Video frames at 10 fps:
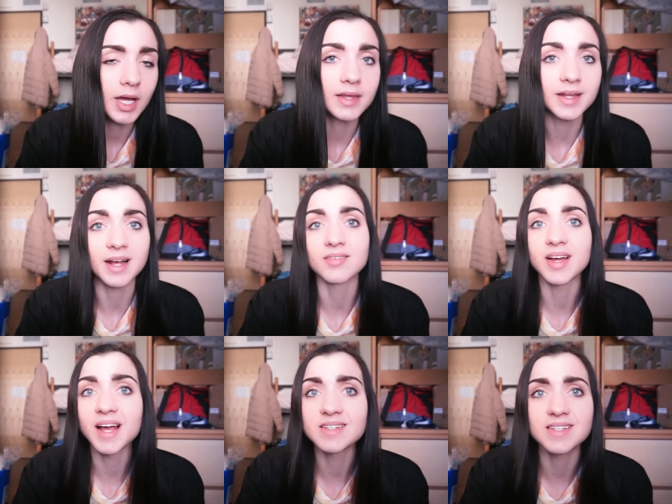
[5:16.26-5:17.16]
And then I have
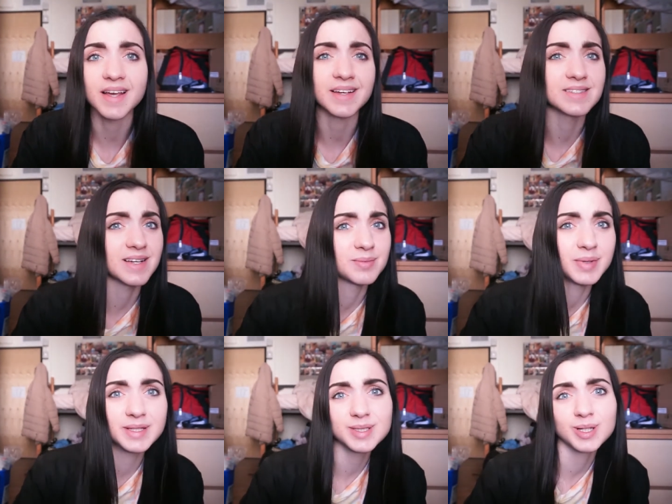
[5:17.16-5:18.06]
essays and
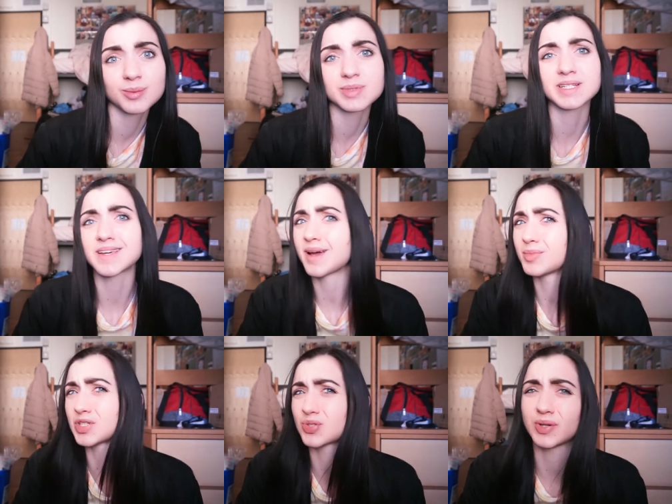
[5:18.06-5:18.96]
midterms and
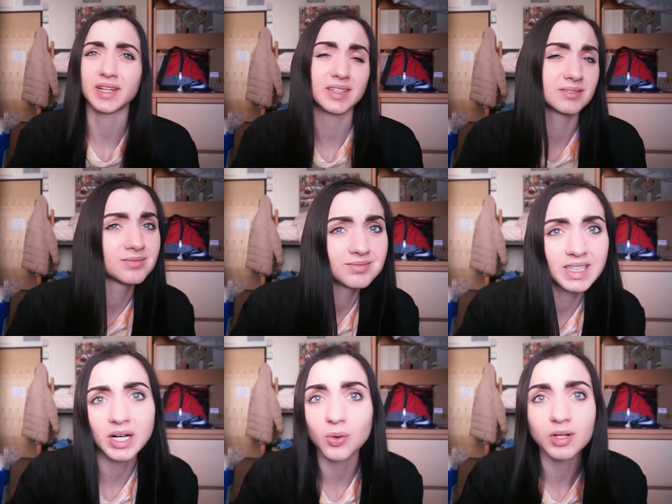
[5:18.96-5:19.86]
chemistry and,
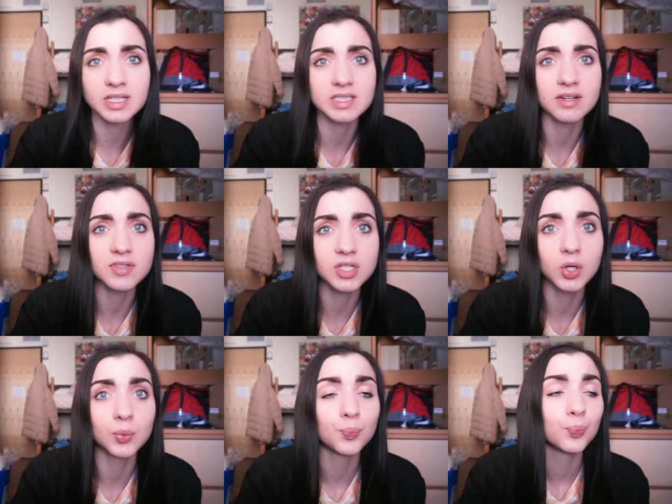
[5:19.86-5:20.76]
you know, all that stuff.
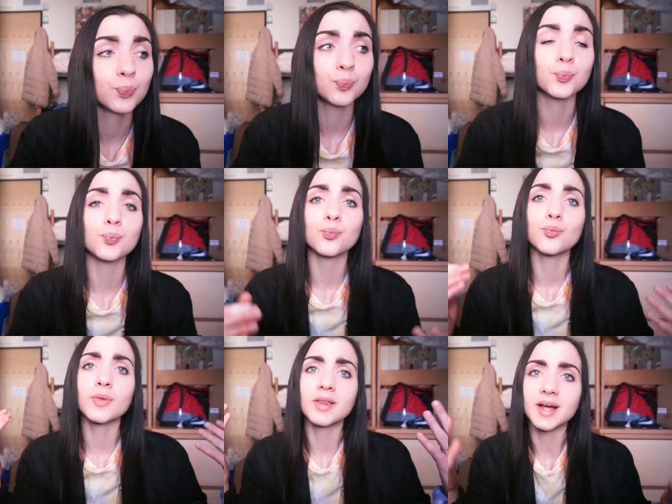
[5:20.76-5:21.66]
So
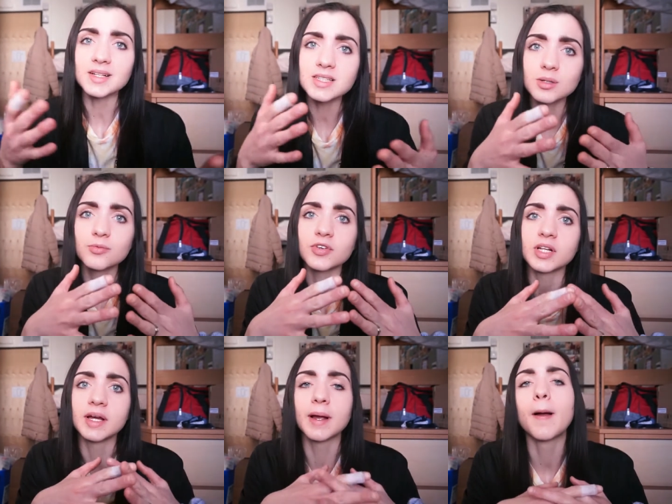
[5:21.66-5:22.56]
that's how I'm
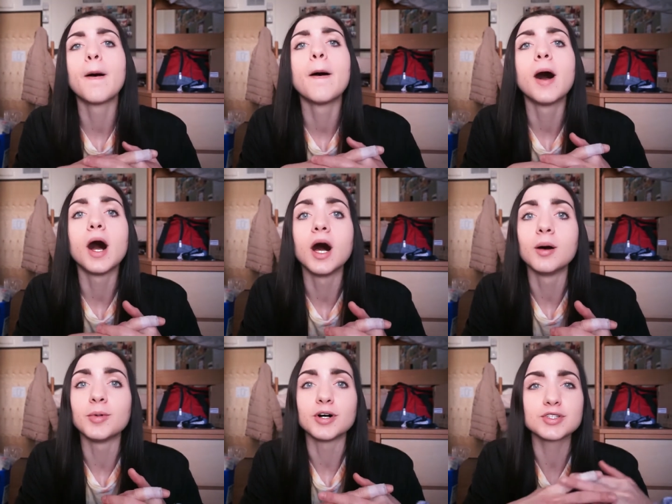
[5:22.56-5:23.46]
feeling.
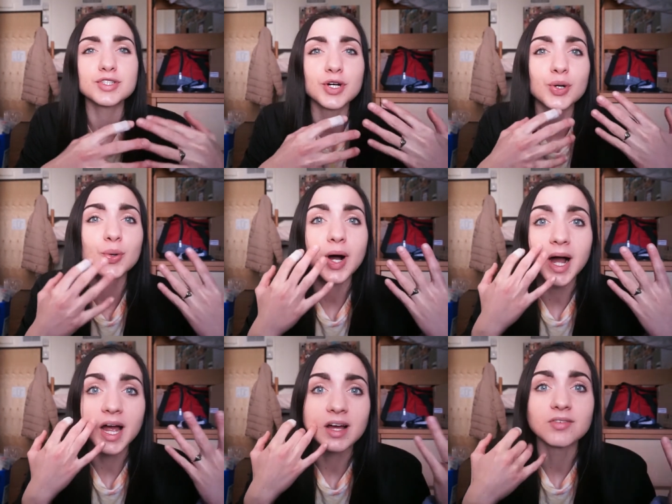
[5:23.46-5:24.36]
Um, also,
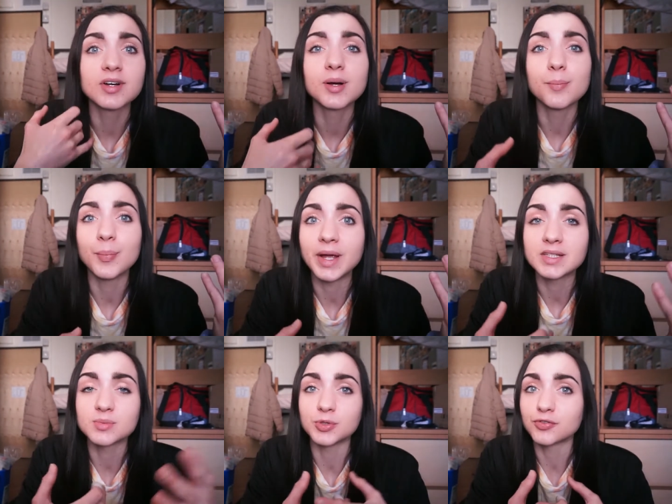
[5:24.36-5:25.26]
I have
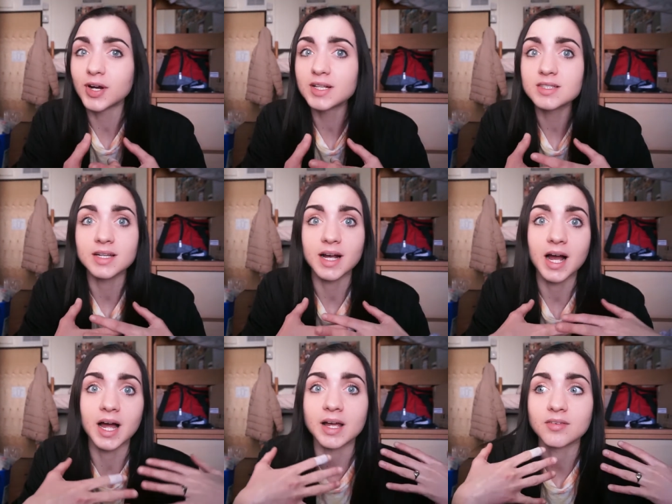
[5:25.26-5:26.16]
made some new friends. Like,
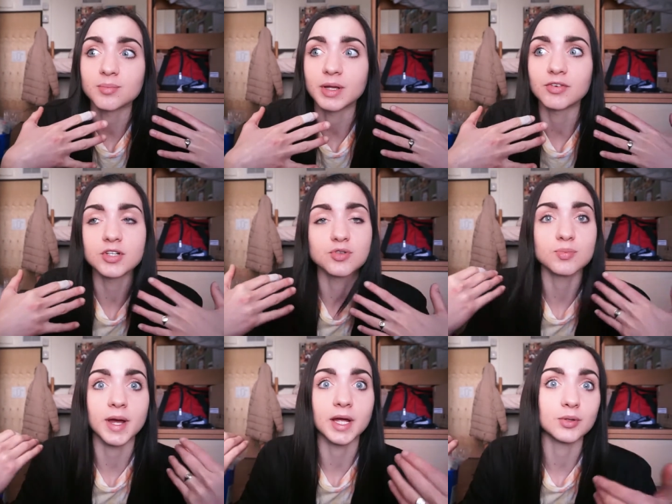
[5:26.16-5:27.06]
I made friends with
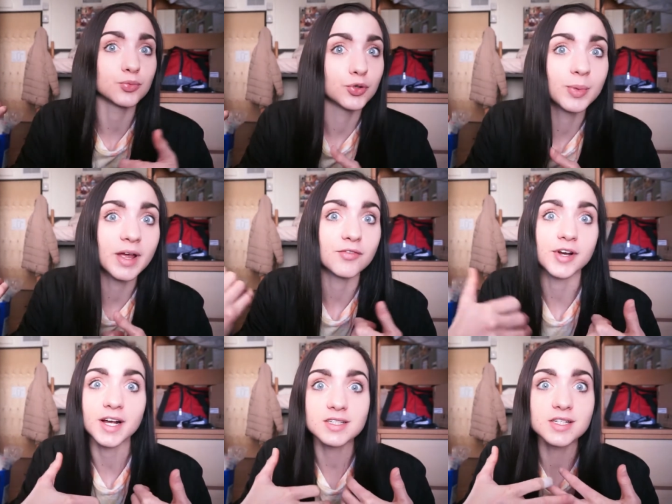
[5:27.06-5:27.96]
my roommate for
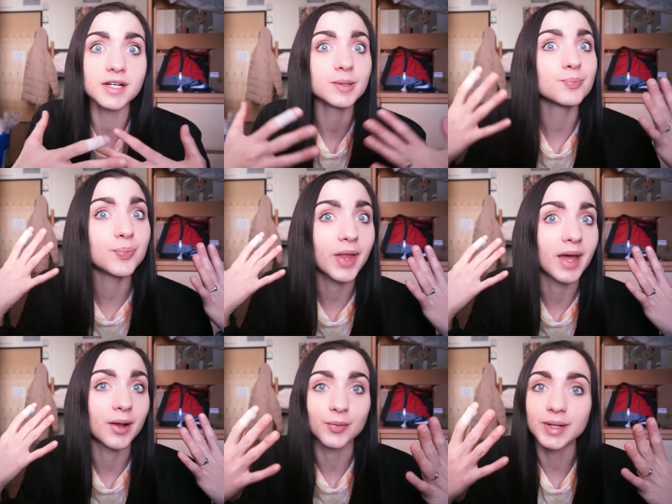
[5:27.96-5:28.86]
next year,
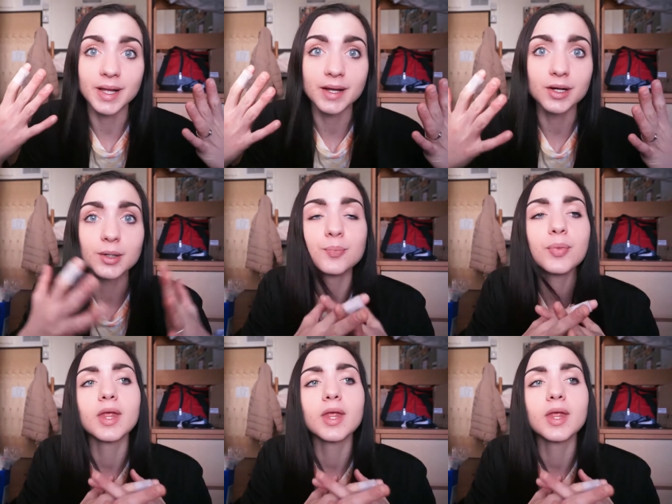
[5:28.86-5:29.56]
and I really like her.